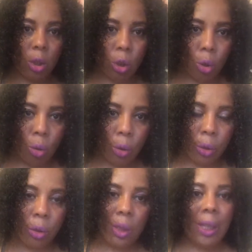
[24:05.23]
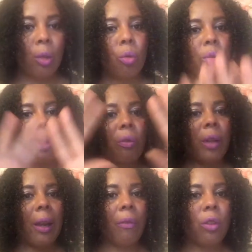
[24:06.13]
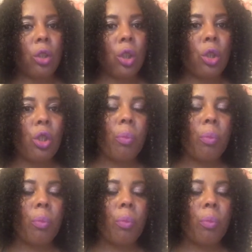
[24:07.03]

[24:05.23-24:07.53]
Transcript: talks in all different avenues,